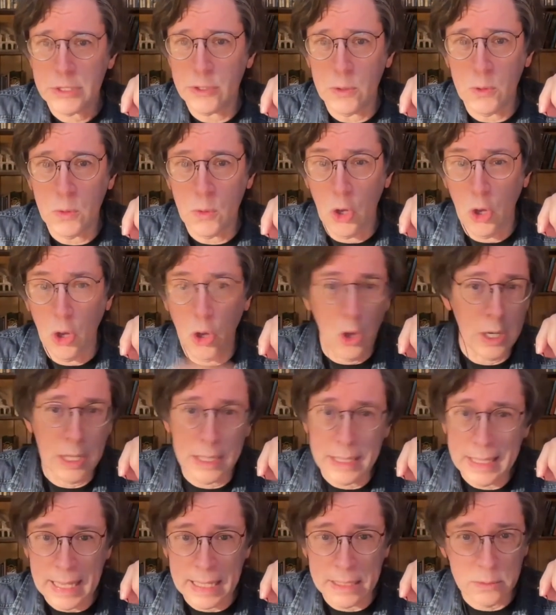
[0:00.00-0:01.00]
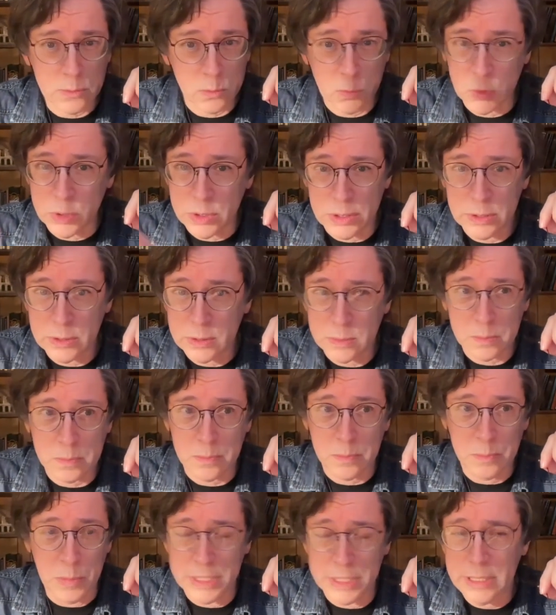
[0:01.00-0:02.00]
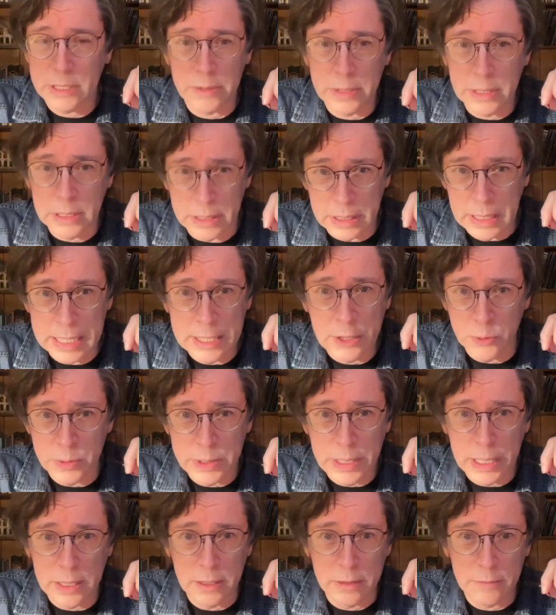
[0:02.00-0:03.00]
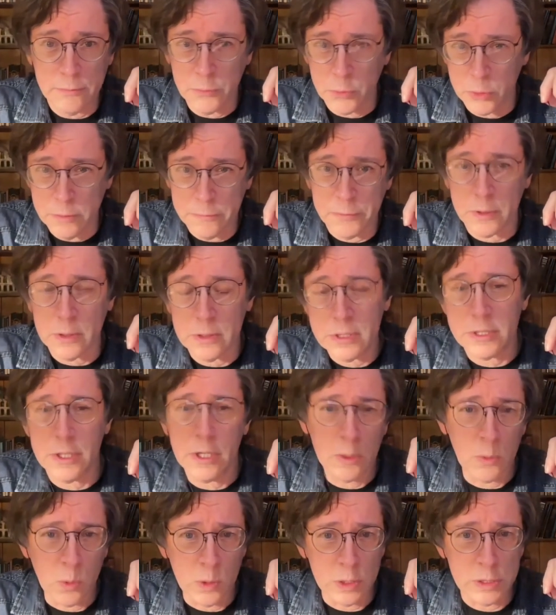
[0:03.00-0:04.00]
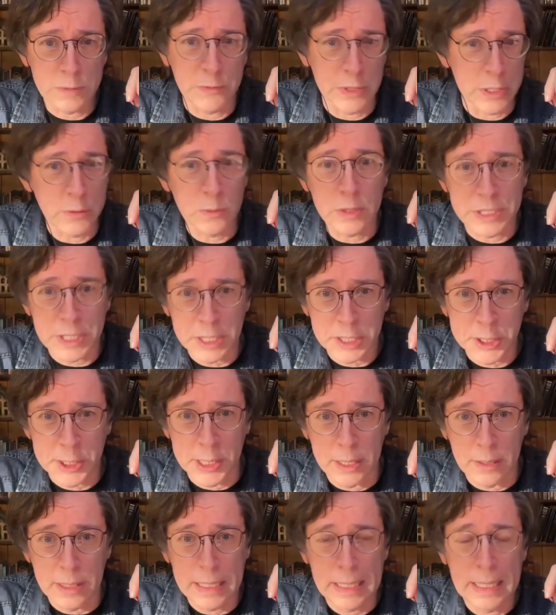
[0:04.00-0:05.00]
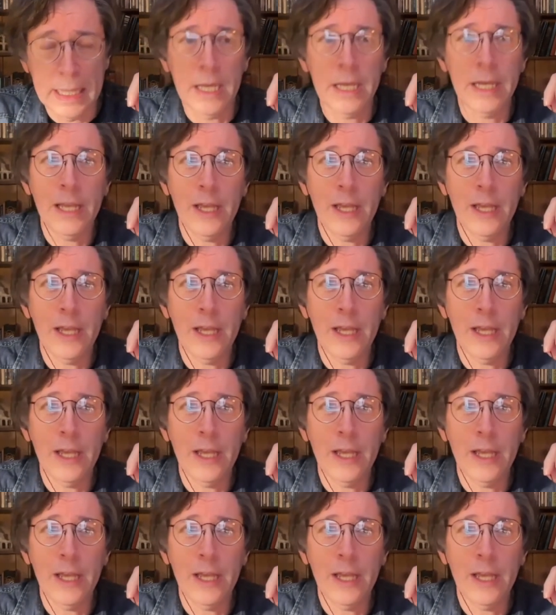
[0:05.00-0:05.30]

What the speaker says: So all of that was material that I created for the first Star Wars visual dictionary.